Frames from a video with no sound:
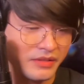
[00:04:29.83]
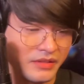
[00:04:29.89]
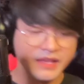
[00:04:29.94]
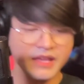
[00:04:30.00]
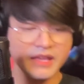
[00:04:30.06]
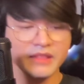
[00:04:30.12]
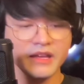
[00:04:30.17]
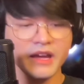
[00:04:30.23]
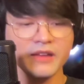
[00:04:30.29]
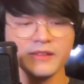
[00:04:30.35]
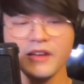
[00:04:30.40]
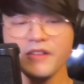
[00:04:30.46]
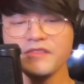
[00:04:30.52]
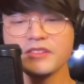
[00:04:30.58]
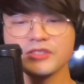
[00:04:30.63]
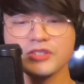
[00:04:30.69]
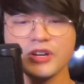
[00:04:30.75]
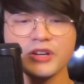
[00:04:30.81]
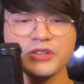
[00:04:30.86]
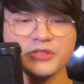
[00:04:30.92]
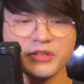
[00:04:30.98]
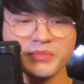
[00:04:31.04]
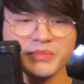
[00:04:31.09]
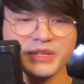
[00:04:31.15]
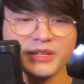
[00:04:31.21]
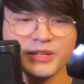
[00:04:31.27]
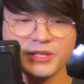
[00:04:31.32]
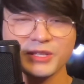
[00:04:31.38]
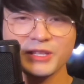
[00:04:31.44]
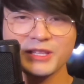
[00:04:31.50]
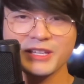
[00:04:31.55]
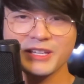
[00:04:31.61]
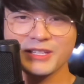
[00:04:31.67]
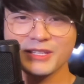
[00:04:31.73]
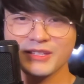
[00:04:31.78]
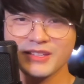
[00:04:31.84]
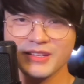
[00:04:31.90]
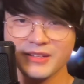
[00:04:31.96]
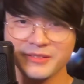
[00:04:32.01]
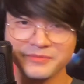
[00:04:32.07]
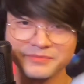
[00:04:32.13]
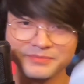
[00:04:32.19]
And I love the charger because it has the